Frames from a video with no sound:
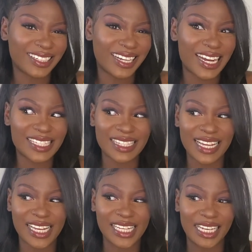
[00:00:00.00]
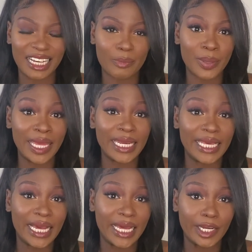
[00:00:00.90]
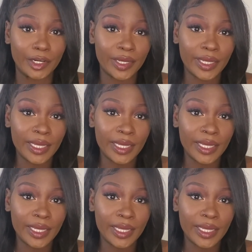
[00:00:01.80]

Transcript: That is like a penny kinder